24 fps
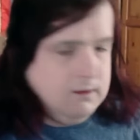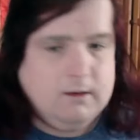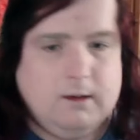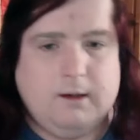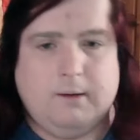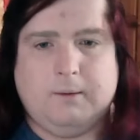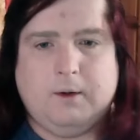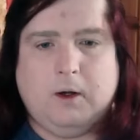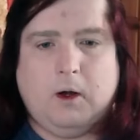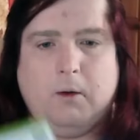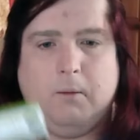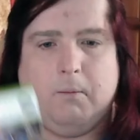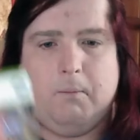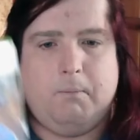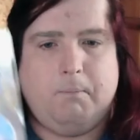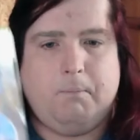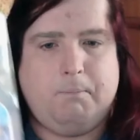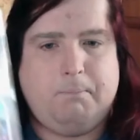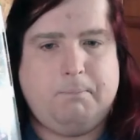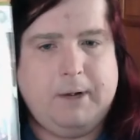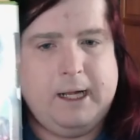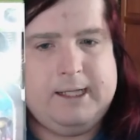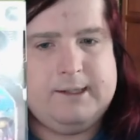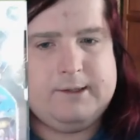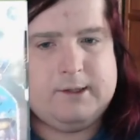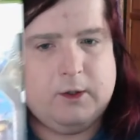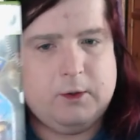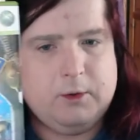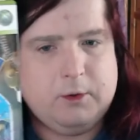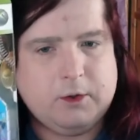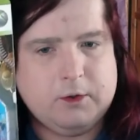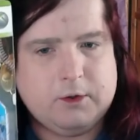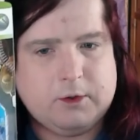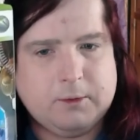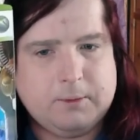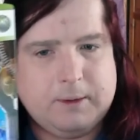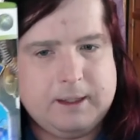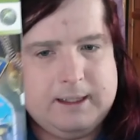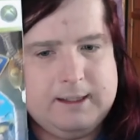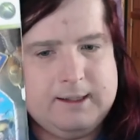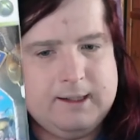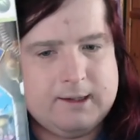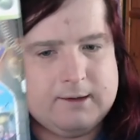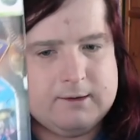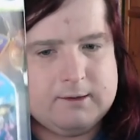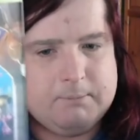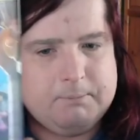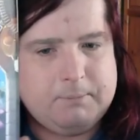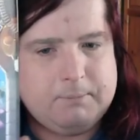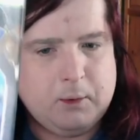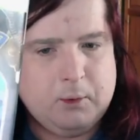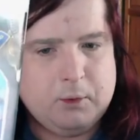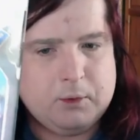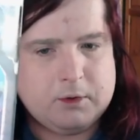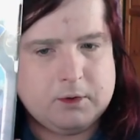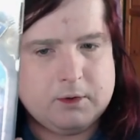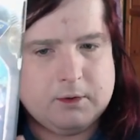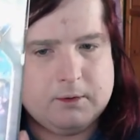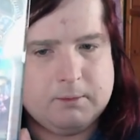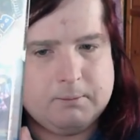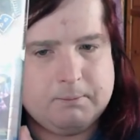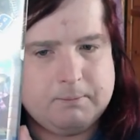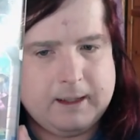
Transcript: Then we got Banjo Kazooie Nuts and Bolts.